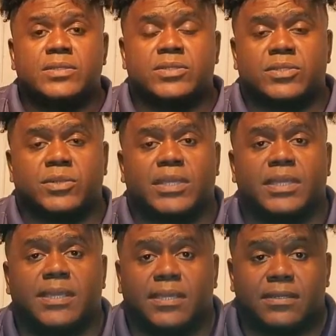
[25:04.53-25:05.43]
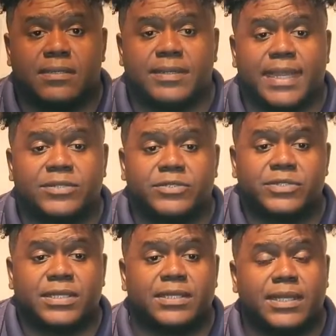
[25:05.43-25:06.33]
so it can get natural
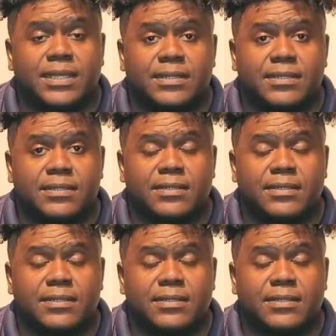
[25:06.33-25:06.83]
sunlight